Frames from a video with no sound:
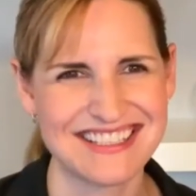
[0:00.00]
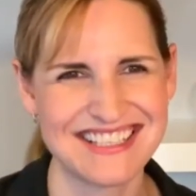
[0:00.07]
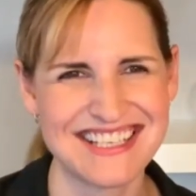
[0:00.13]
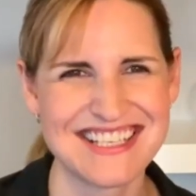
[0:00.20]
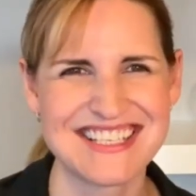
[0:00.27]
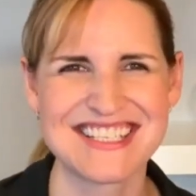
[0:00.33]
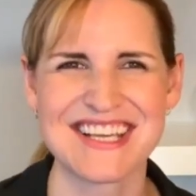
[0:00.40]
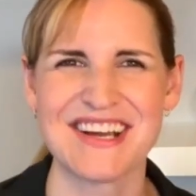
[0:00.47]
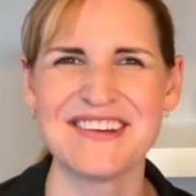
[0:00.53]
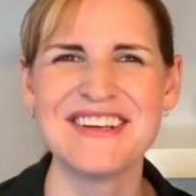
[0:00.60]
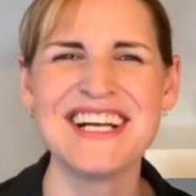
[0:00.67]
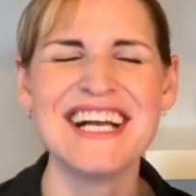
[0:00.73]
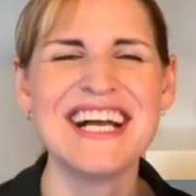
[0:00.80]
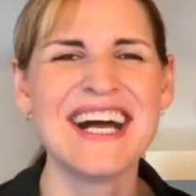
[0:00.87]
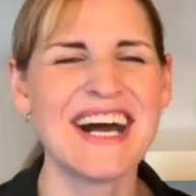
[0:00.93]
So
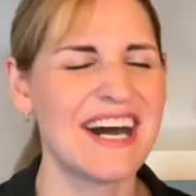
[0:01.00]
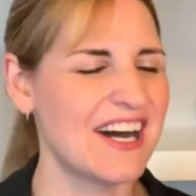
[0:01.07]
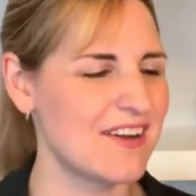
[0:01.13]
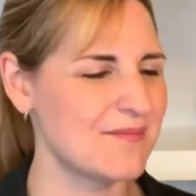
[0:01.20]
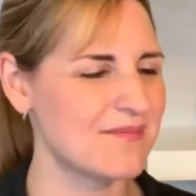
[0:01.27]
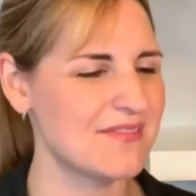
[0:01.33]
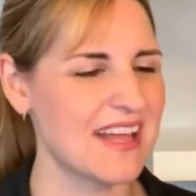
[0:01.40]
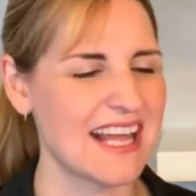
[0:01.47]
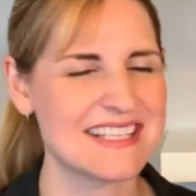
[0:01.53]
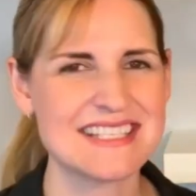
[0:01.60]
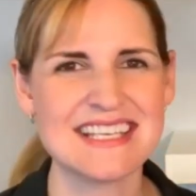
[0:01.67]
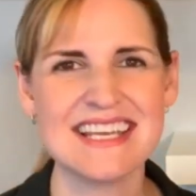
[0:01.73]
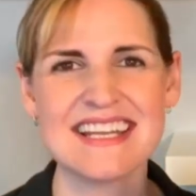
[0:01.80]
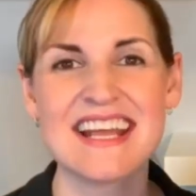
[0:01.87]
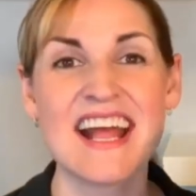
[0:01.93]
that's
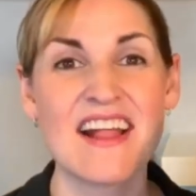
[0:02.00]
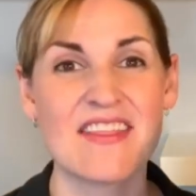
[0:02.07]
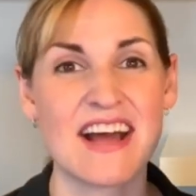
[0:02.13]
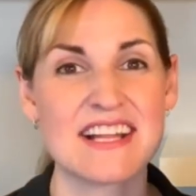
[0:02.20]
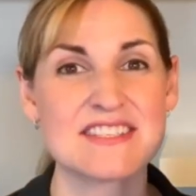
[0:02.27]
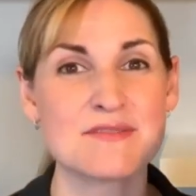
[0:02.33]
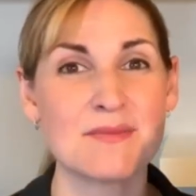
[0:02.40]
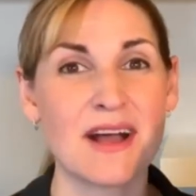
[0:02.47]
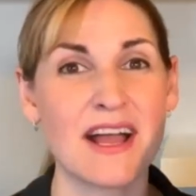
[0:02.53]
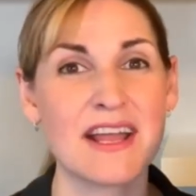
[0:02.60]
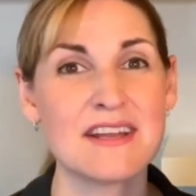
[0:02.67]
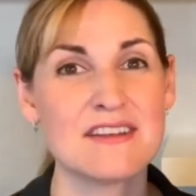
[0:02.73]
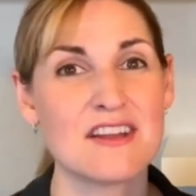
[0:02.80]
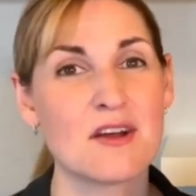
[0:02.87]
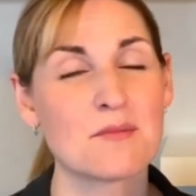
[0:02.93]
it. That's my
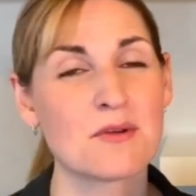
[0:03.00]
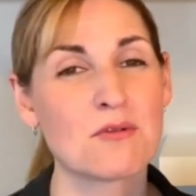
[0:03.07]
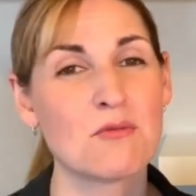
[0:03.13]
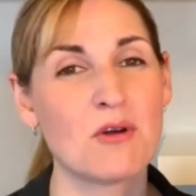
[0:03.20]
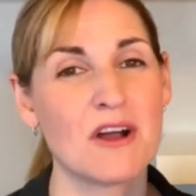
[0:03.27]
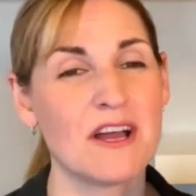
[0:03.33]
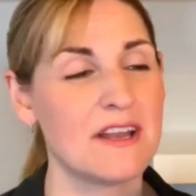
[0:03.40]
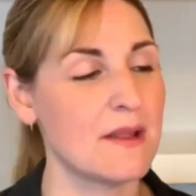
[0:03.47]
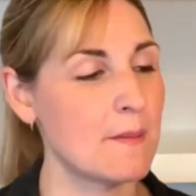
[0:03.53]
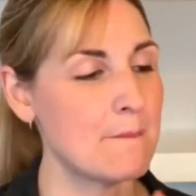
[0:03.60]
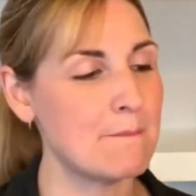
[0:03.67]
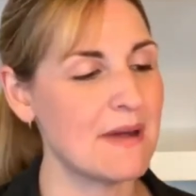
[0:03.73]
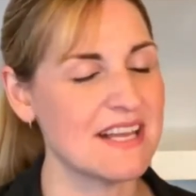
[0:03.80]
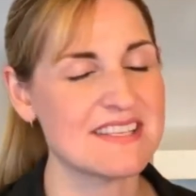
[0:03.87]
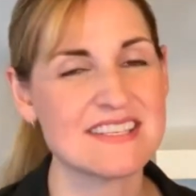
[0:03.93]
number 1
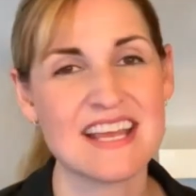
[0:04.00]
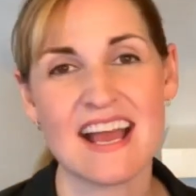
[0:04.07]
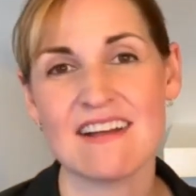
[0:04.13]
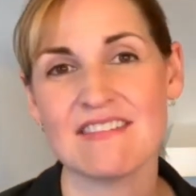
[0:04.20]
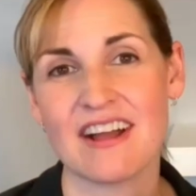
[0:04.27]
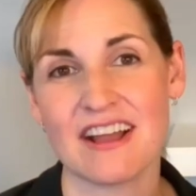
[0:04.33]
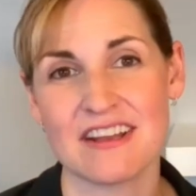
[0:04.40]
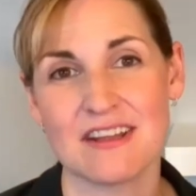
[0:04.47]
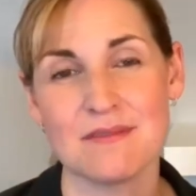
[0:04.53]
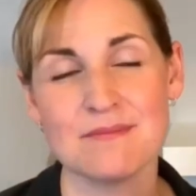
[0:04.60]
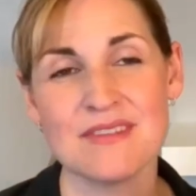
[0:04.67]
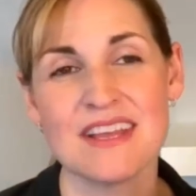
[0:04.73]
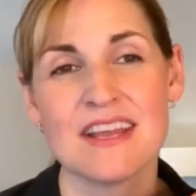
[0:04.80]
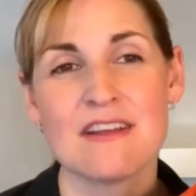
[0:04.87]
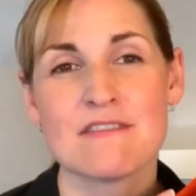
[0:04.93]
must-have item
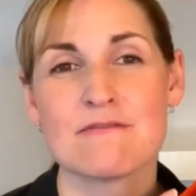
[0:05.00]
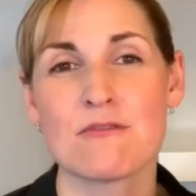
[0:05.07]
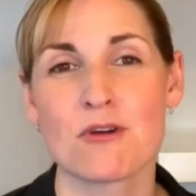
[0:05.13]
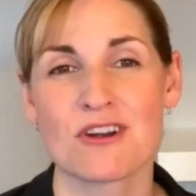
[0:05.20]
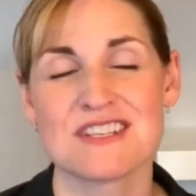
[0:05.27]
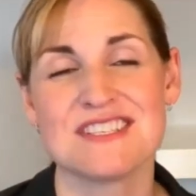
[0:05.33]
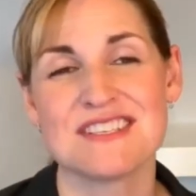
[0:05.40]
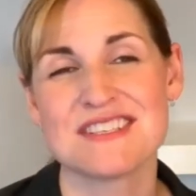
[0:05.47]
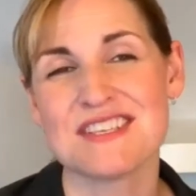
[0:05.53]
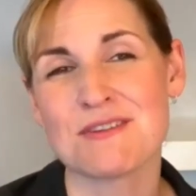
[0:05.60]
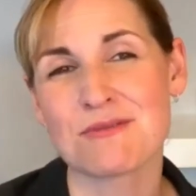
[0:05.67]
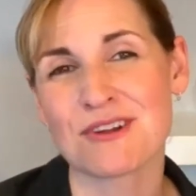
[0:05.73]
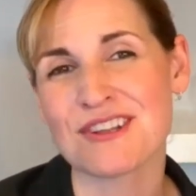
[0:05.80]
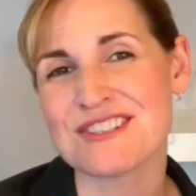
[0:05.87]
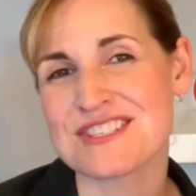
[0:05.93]
for Disney
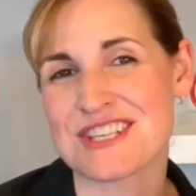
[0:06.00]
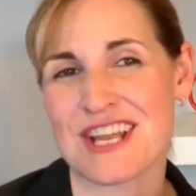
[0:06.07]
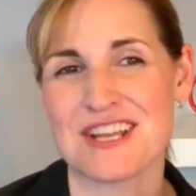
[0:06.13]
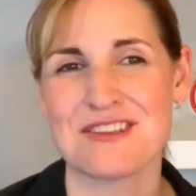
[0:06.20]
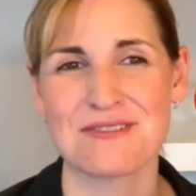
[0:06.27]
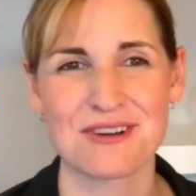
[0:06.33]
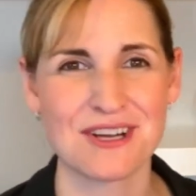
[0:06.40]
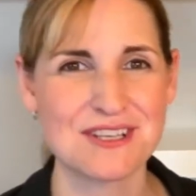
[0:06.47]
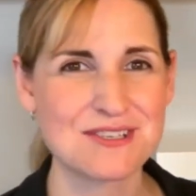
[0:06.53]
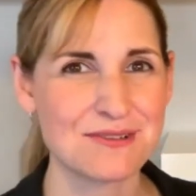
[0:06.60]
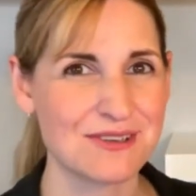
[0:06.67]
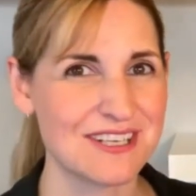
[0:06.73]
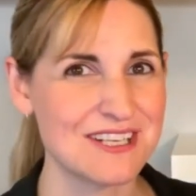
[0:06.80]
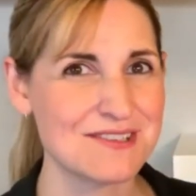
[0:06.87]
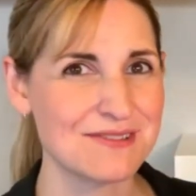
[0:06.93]
World January
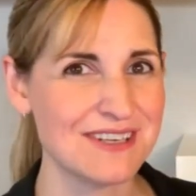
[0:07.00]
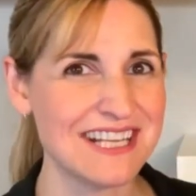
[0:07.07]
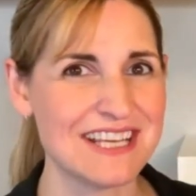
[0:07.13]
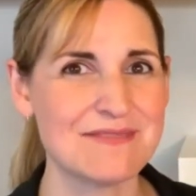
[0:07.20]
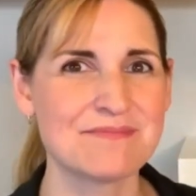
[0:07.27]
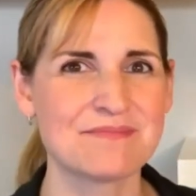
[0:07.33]
2020.